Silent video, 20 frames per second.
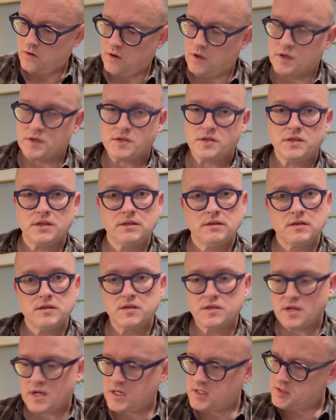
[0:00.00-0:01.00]
on
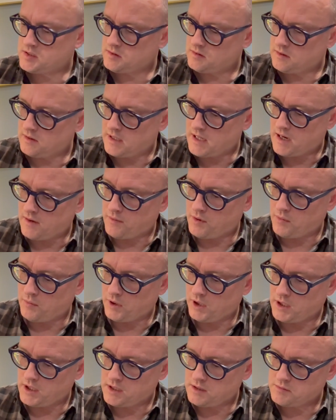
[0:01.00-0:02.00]
synthesizer, Larry
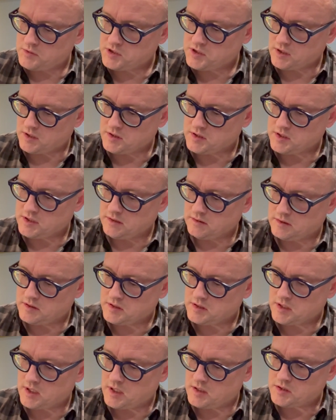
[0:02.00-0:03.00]
Williams on
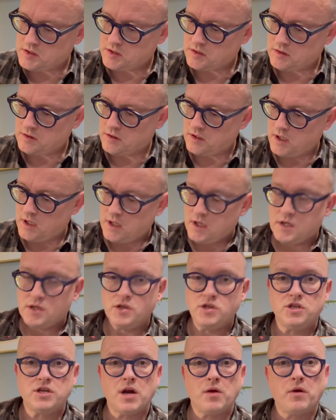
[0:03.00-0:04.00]
synthesizer,
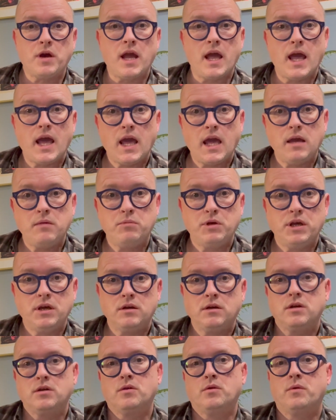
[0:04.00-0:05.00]
Jerry Hay being
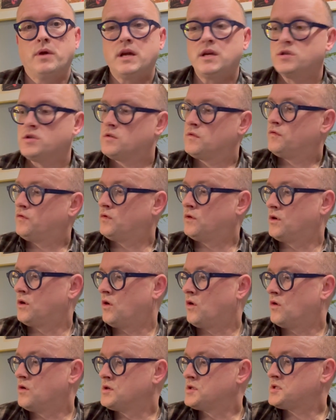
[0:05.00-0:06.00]
the arranger for the
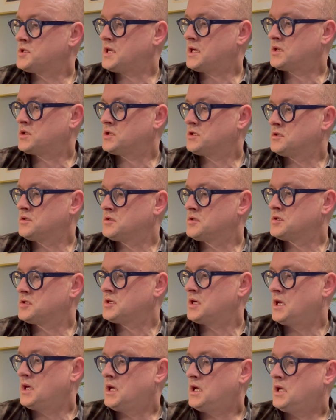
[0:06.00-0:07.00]
horn sections.
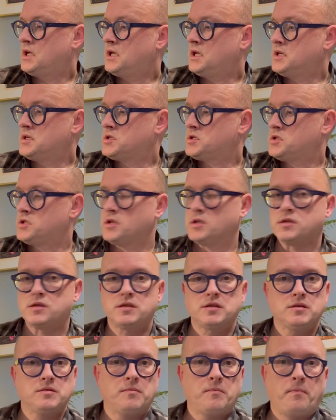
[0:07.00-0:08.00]
It's
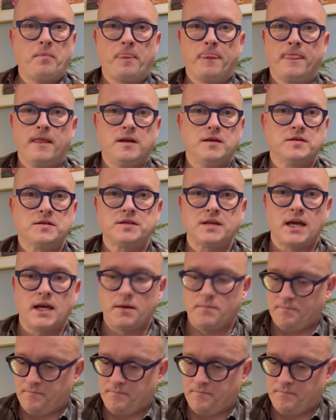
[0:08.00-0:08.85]
just insane.